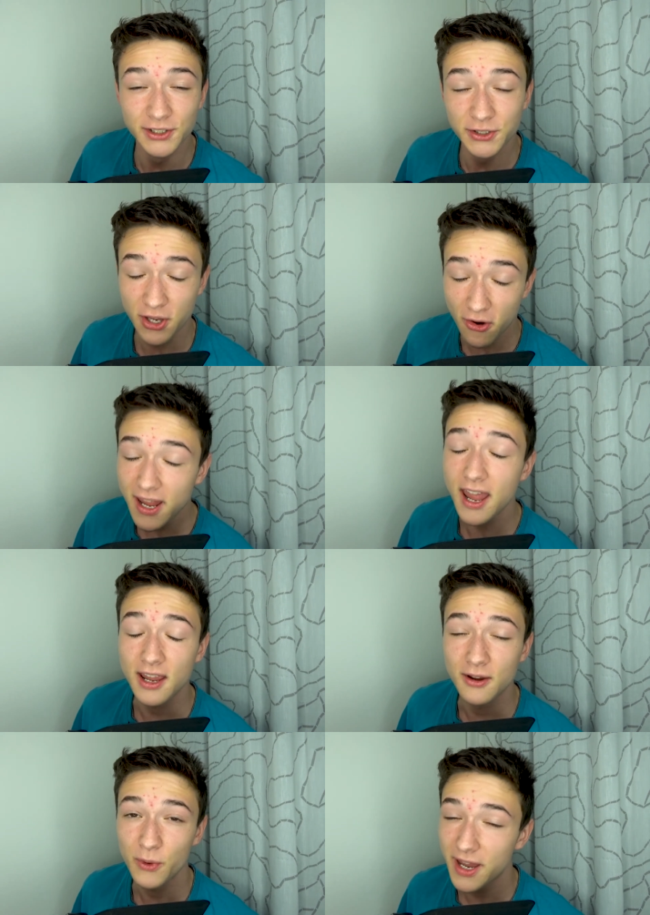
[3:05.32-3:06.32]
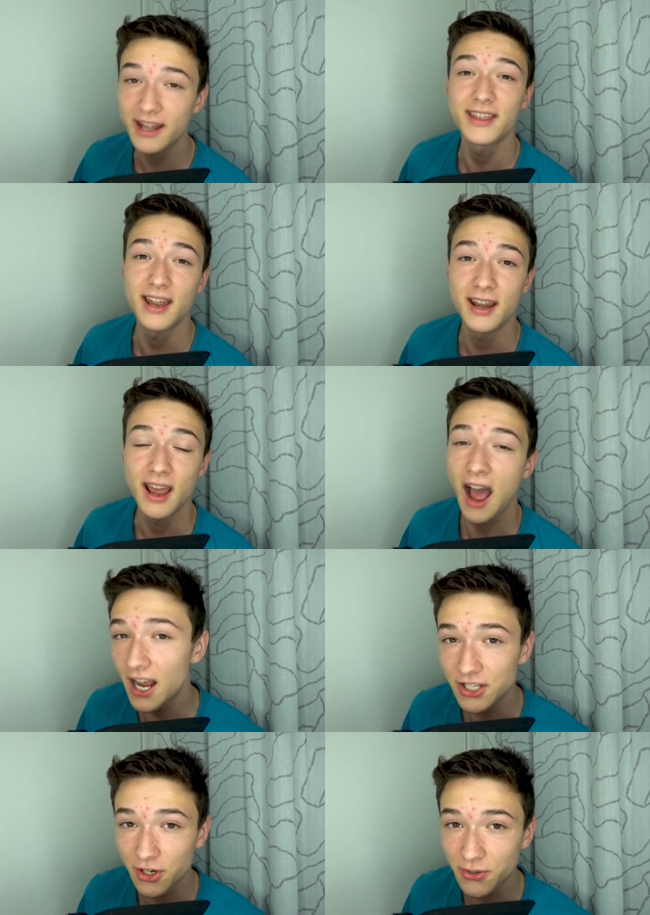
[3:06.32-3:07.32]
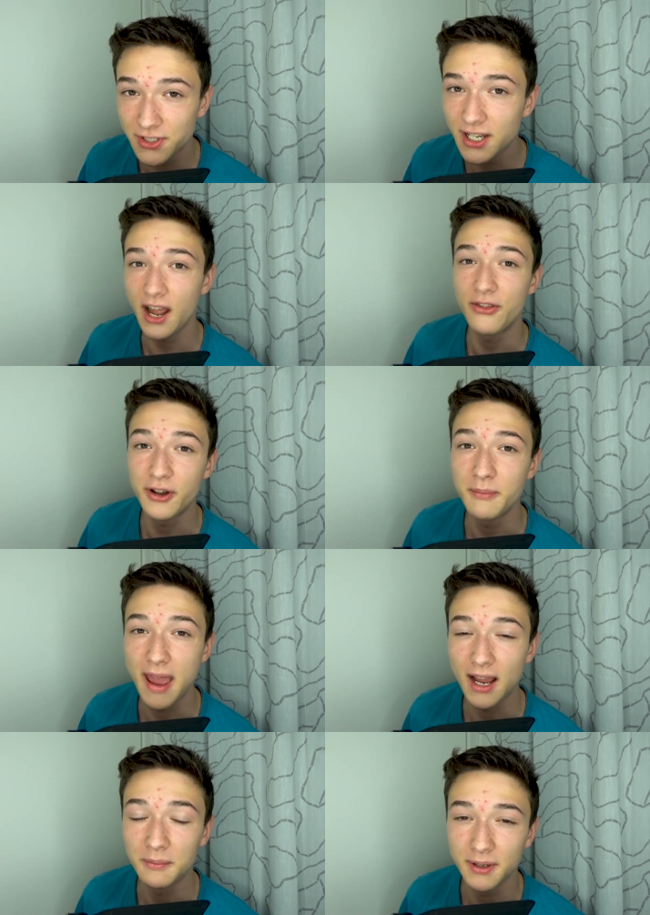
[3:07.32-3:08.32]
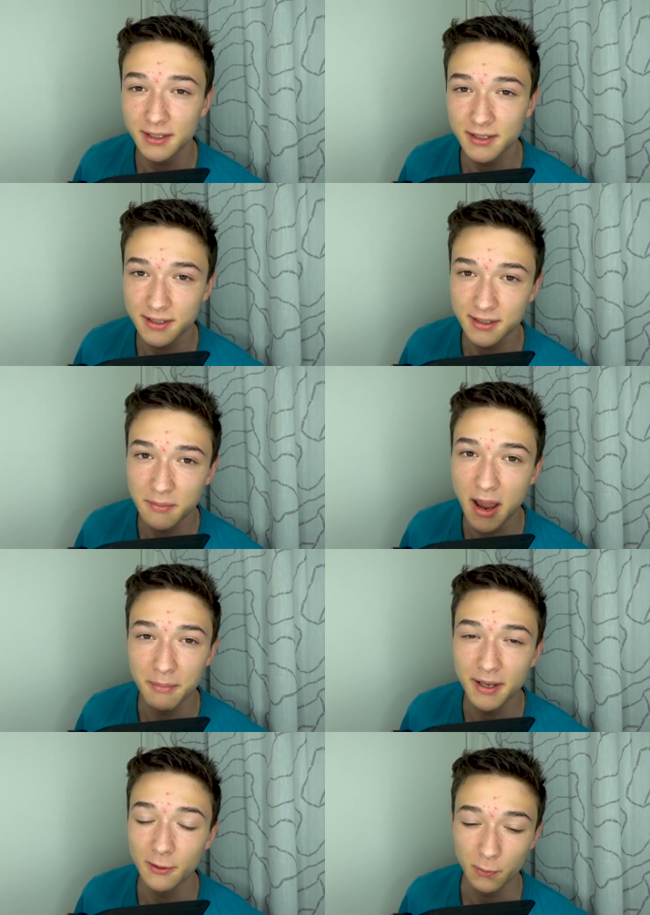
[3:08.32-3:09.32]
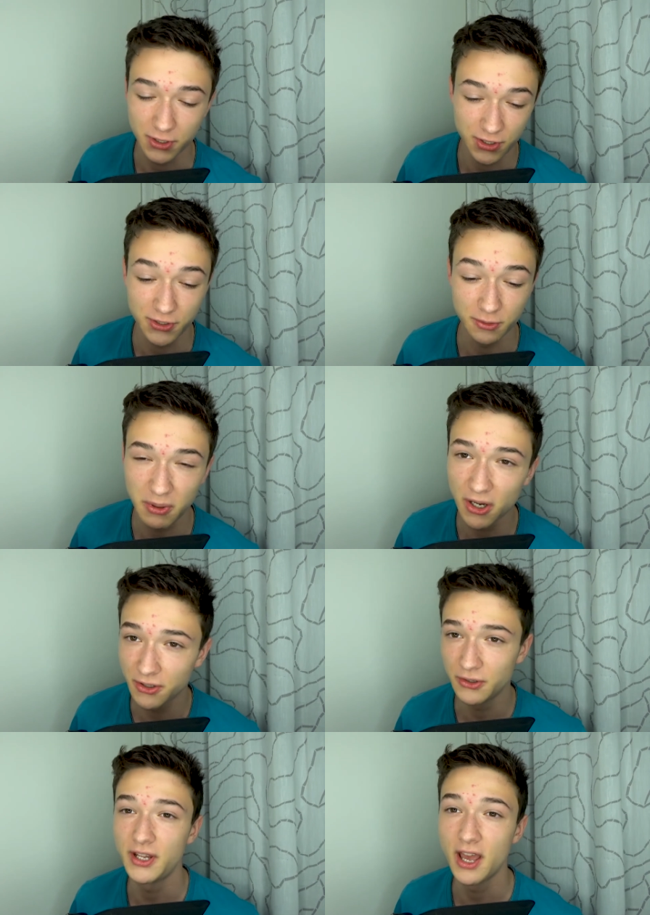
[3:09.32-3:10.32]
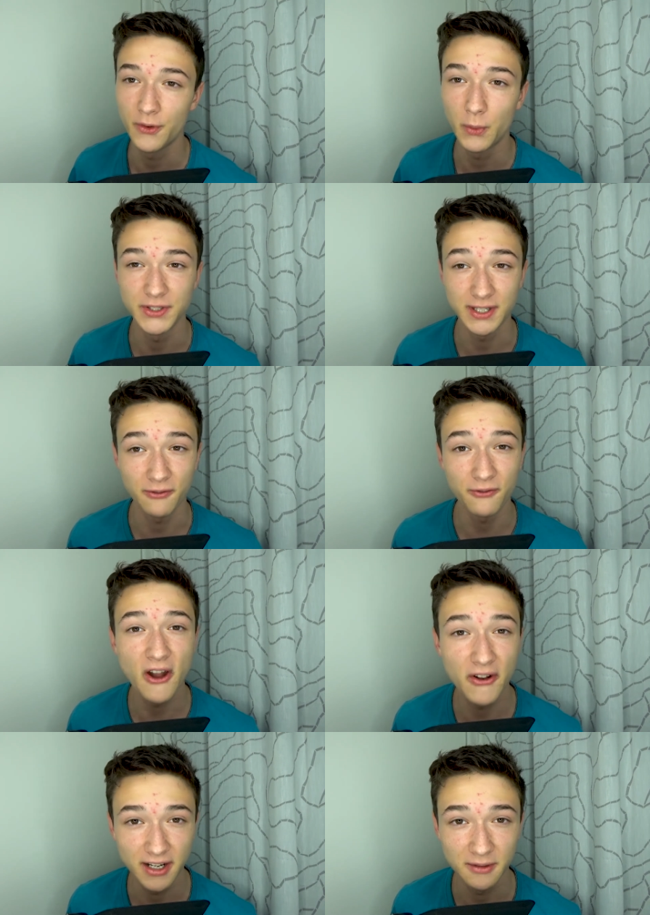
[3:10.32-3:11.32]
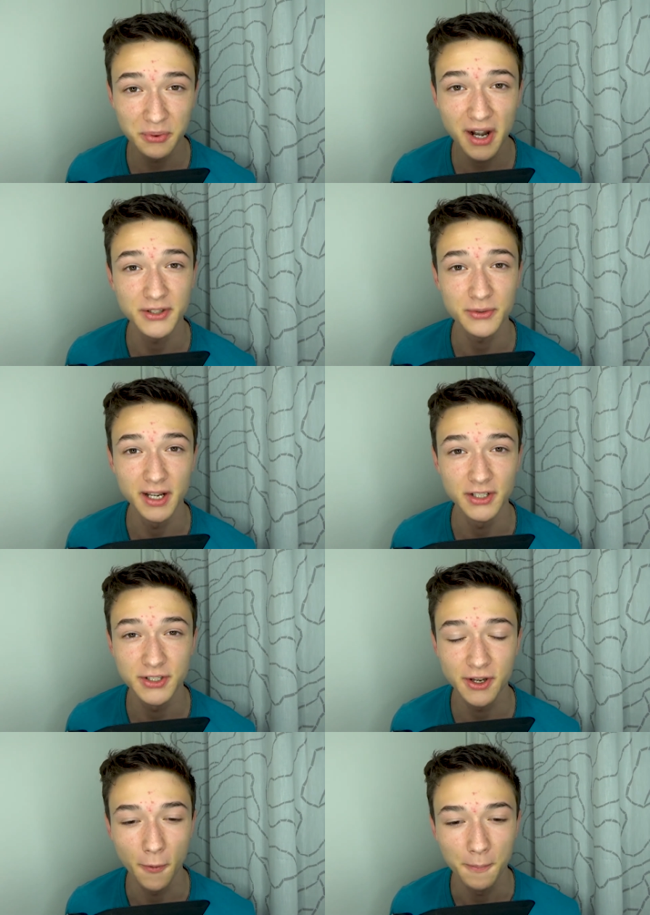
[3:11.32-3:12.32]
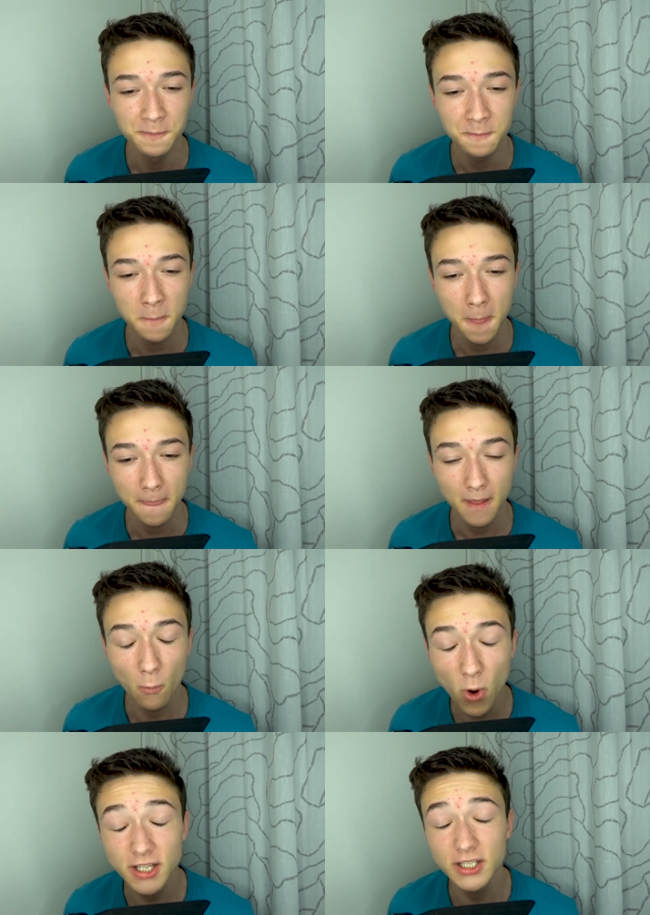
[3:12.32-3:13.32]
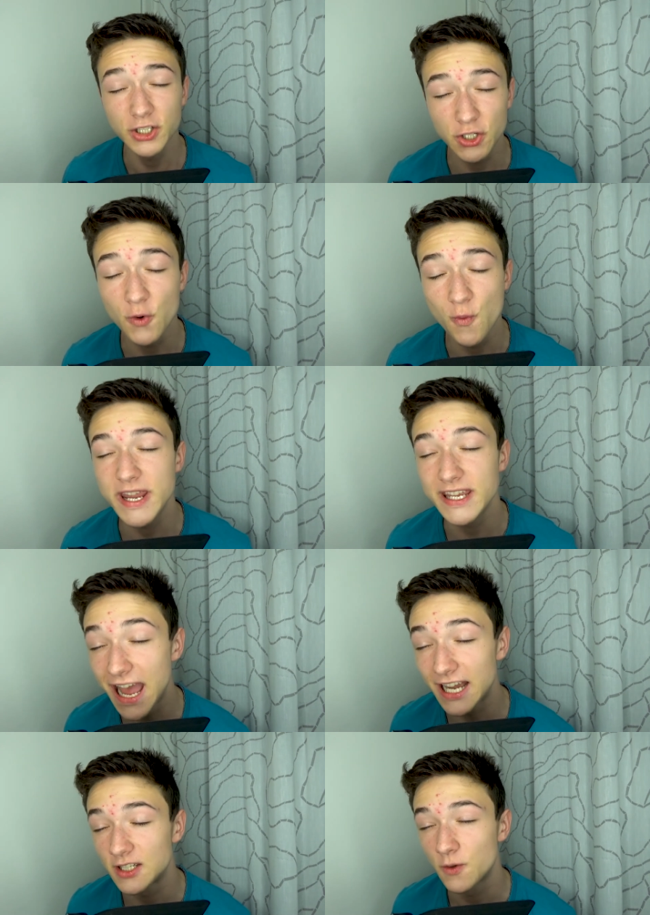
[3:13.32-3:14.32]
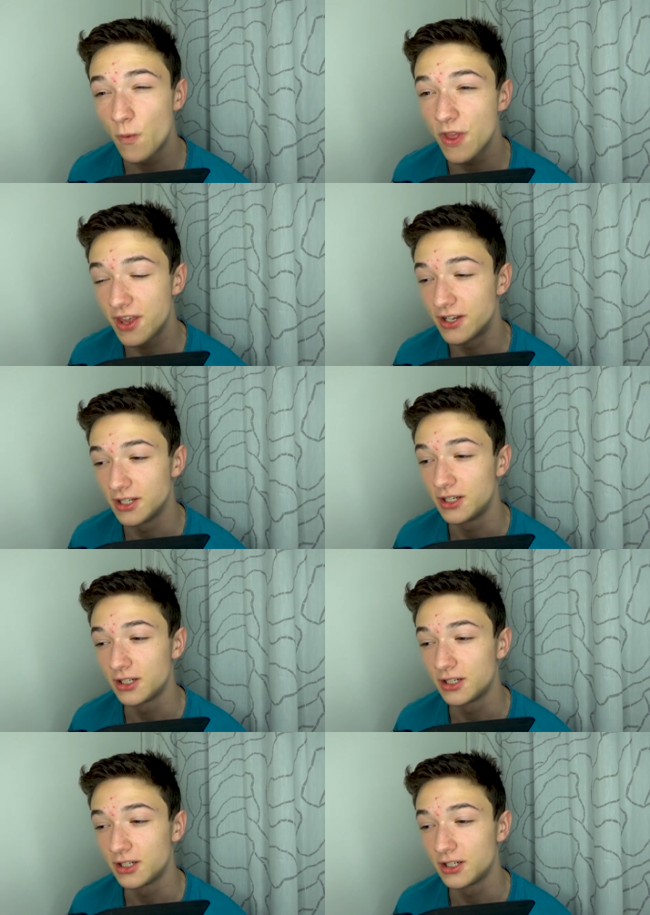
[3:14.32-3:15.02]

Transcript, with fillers: So okay, we get that. I chose the i3 Mega because in my opinion it was just superior to the other ones I found in the price range, so what do we get with it?